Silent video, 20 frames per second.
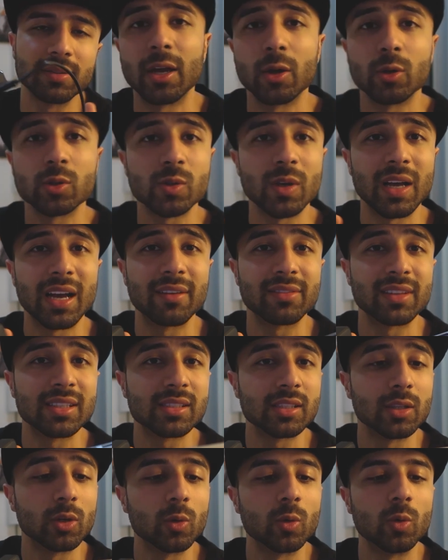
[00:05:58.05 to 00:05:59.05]
I also have
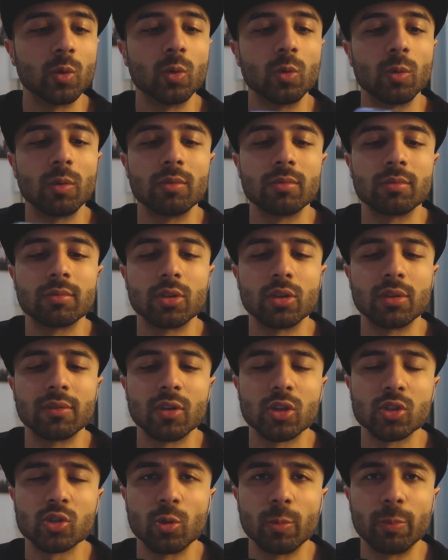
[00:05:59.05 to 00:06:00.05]
this little
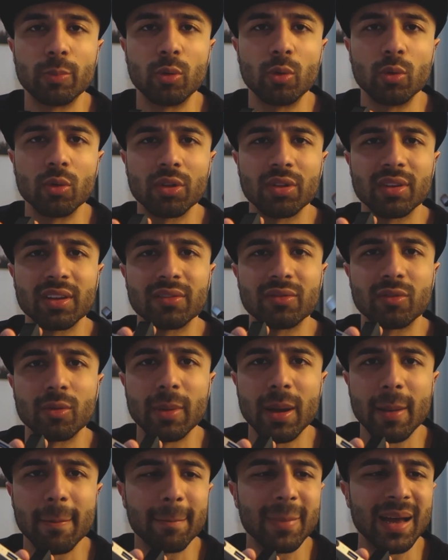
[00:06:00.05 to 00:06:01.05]
universal port thing for
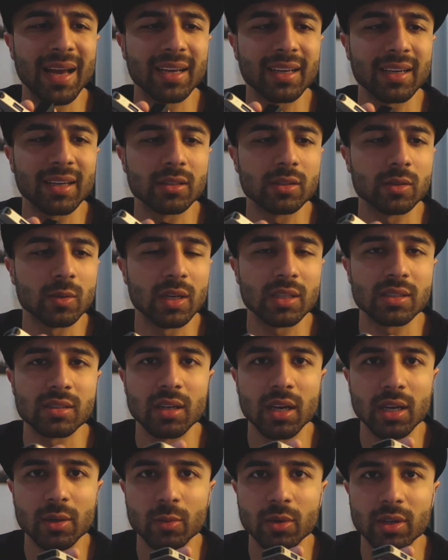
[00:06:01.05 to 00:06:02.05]
my Mac, so I
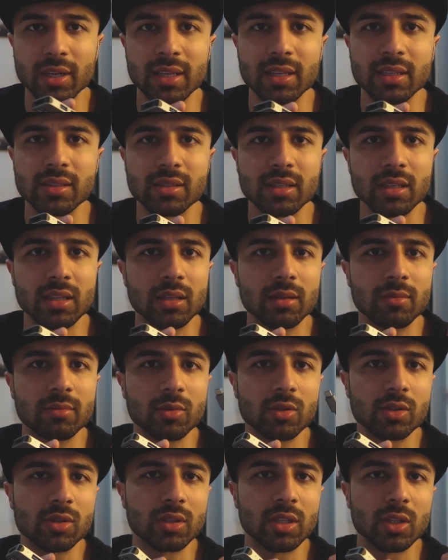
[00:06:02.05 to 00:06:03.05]
slide one in
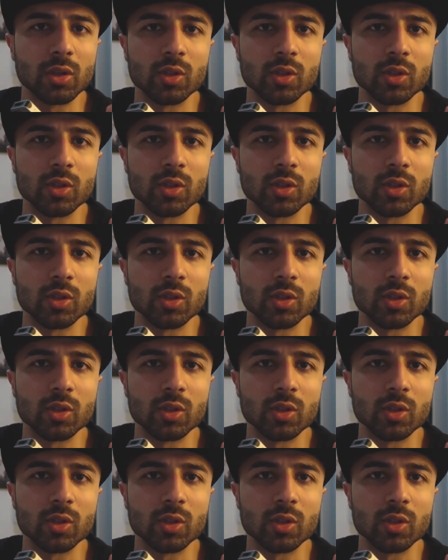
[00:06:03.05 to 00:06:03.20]
using the